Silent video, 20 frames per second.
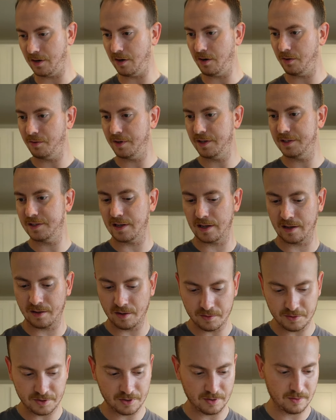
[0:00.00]
always a
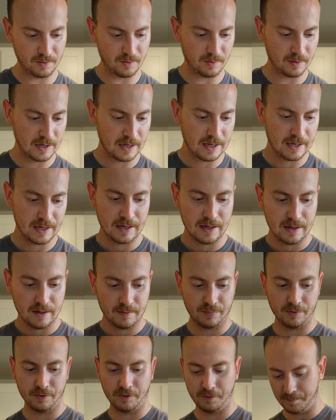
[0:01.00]
go-to
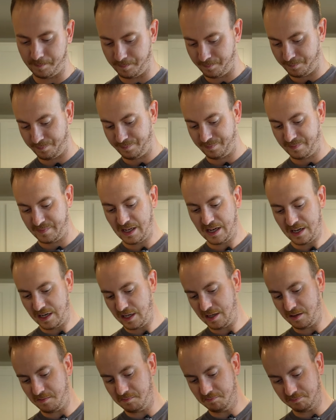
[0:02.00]
for
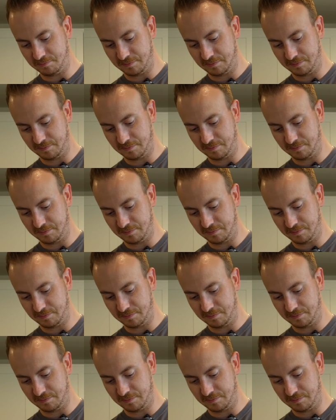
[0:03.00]
any